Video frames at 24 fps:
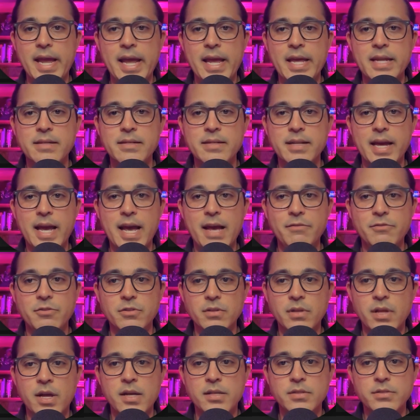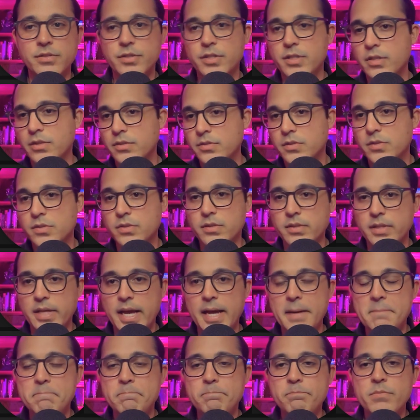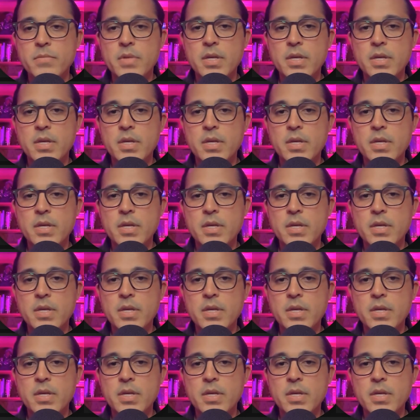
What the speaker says: end after lost, you can also do that.